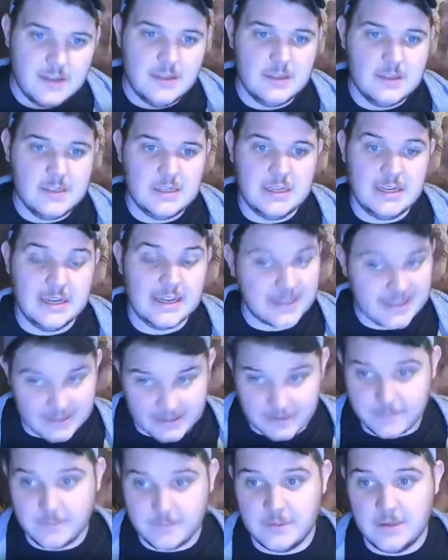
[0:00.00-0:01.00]
Again,
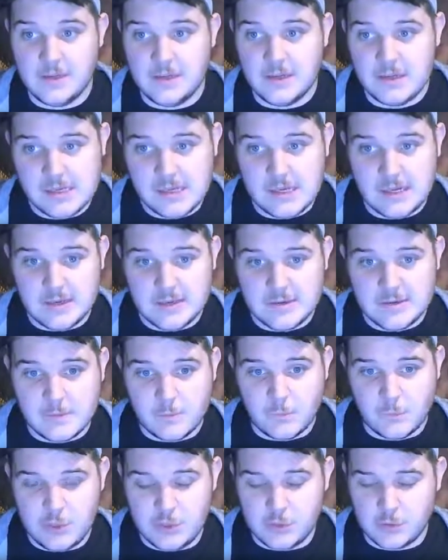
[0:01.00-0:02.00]

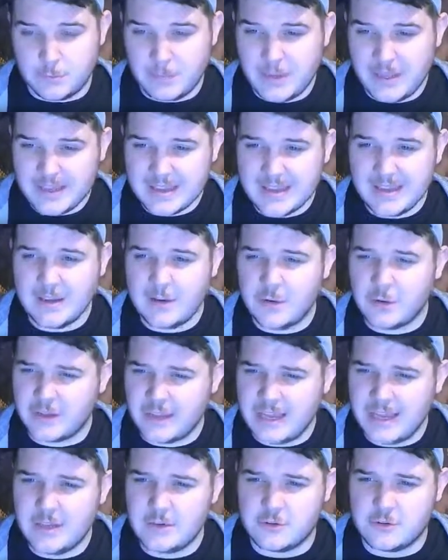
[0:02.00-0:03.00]
when you're picking your
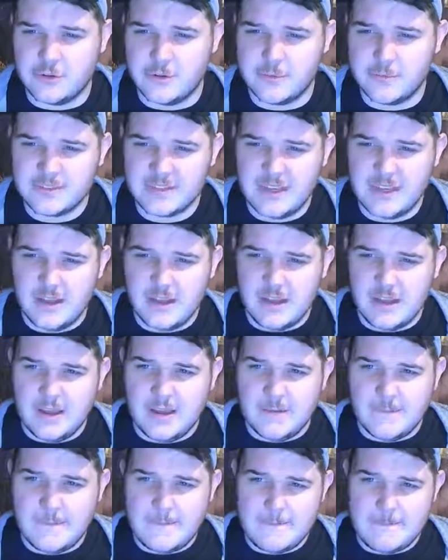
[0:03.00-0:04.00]
cantrips,
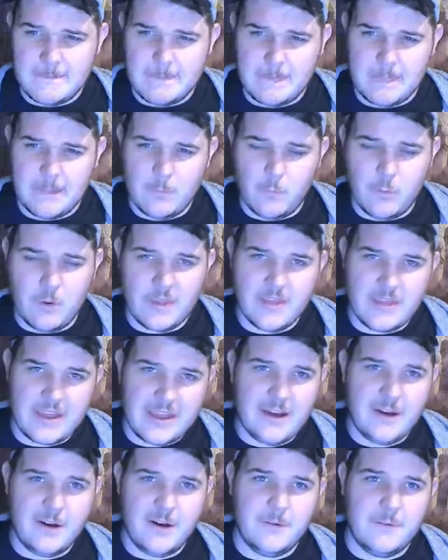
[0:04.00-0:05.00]

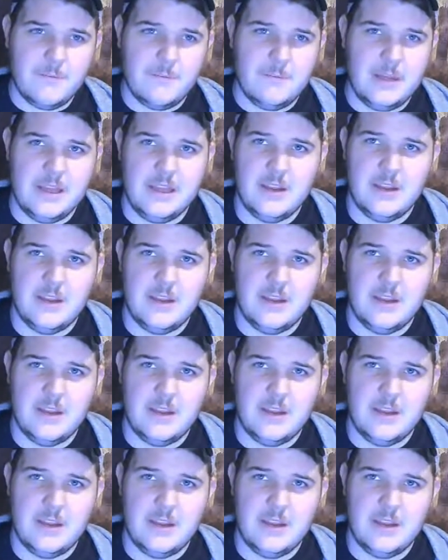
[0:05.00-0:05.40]
without, you know,